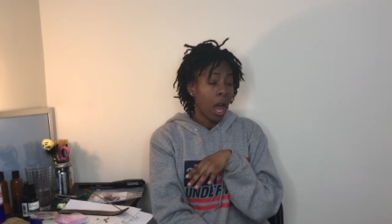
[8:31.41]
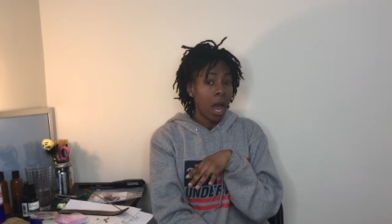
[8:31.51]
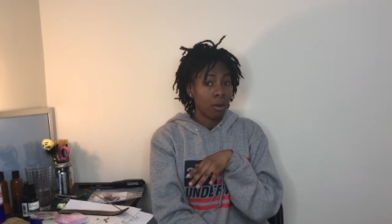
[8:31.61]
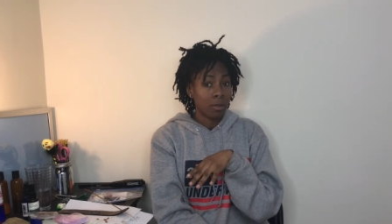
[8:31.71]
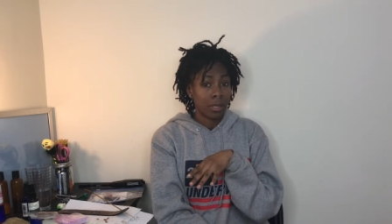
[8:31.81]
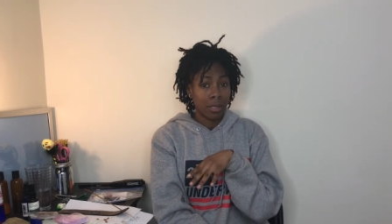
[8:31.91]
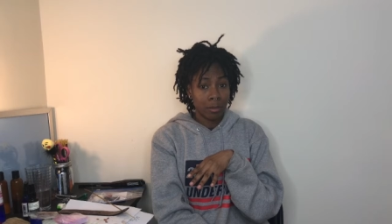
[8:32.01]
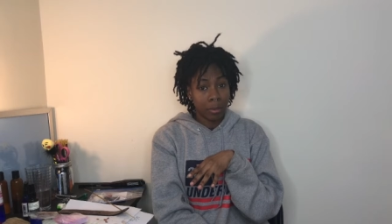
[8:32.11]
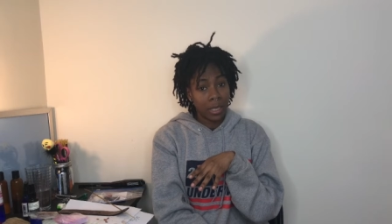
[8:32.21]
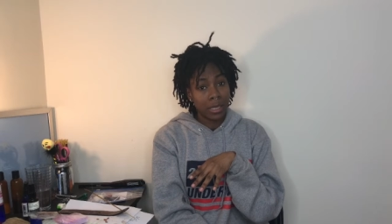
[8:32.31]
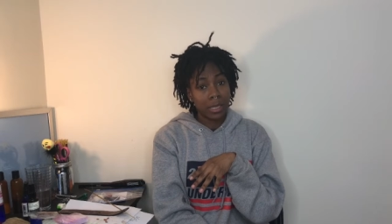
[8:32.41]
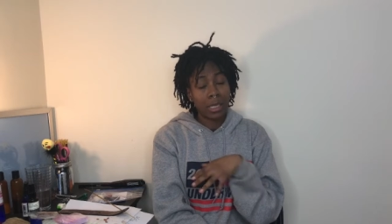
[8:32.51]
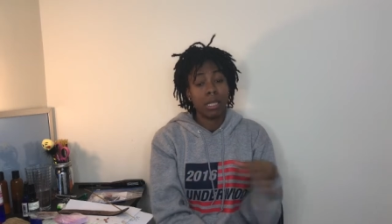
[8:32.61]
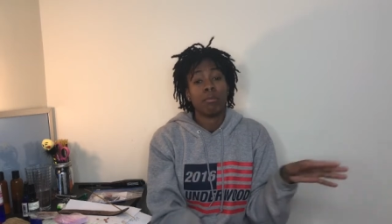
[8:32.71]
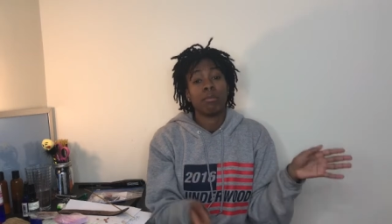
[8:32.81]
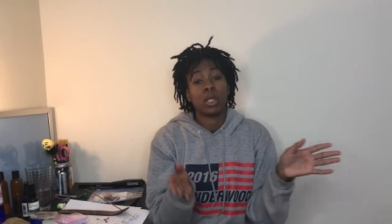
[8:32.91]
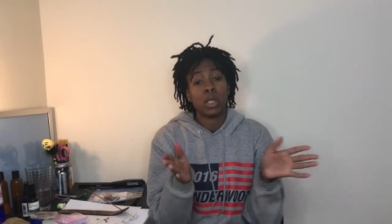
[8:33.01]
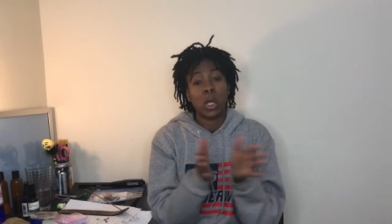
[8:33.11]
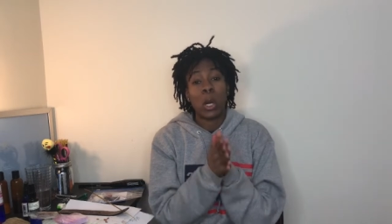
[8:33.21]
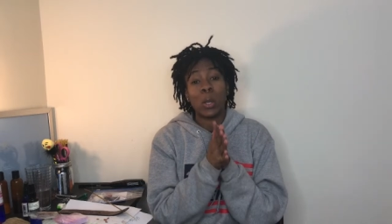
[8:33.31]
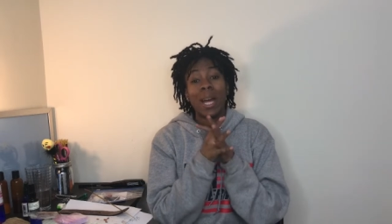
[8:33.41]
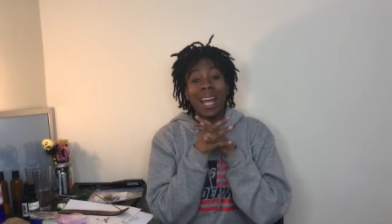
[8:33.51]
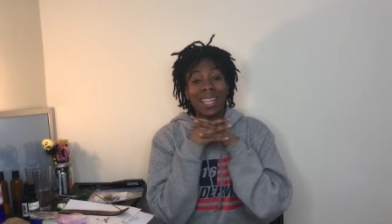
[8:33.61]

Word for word: I was in the bed asleep. So